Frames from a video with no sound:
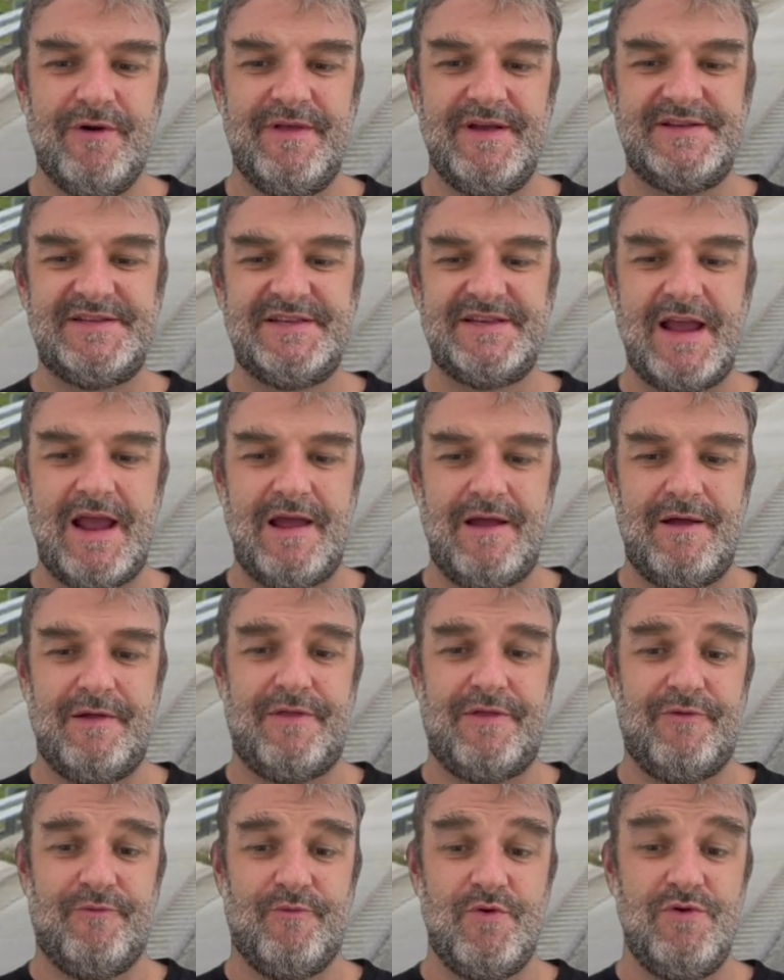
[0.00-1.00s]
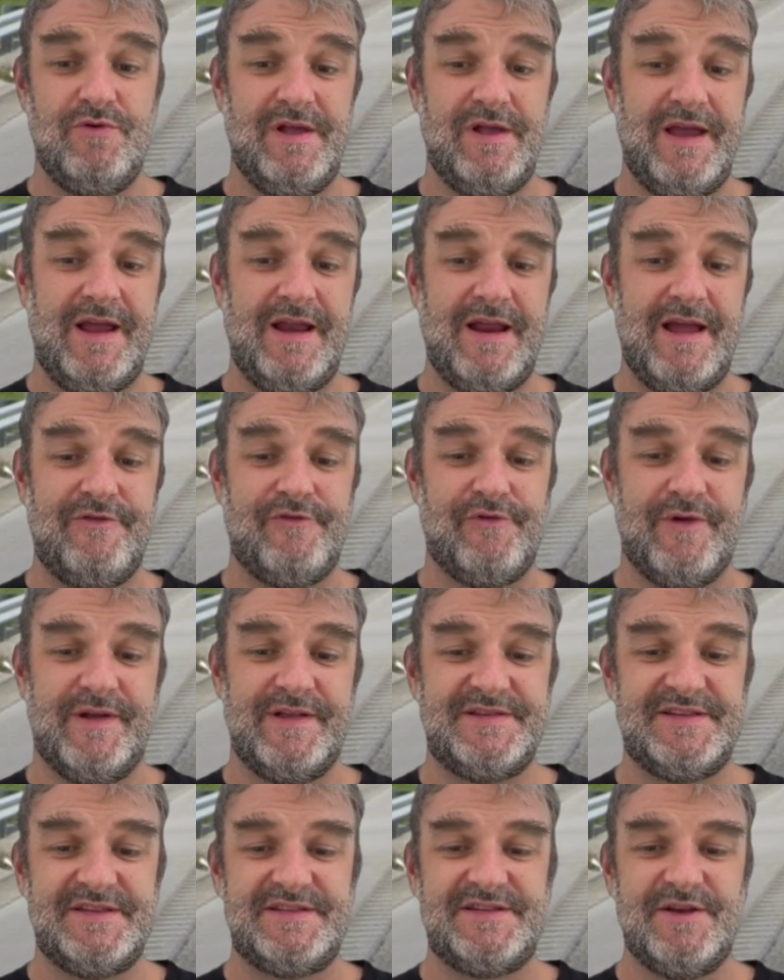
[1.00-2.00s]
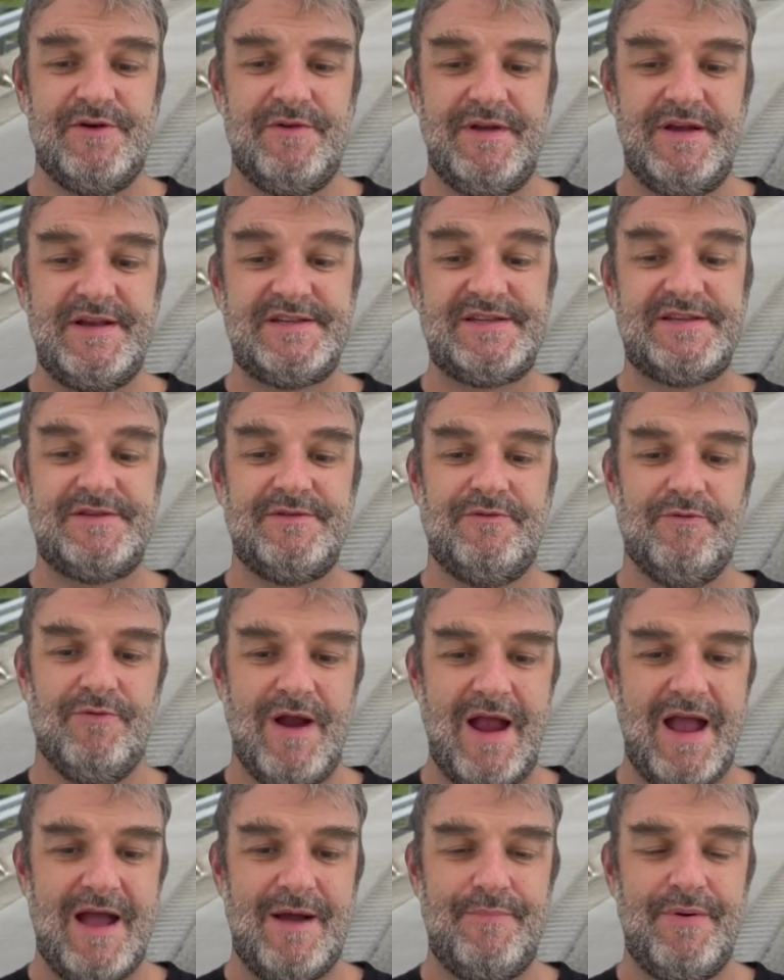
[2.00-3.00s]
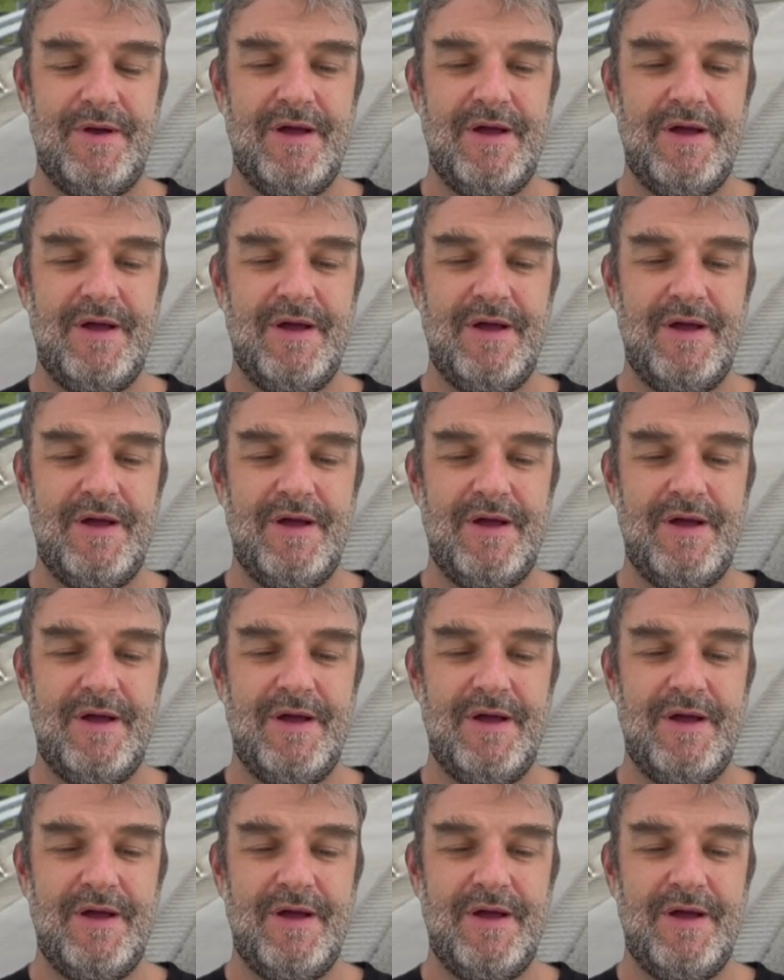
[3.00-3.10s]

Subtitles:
This is a through lane entrance. So this ramp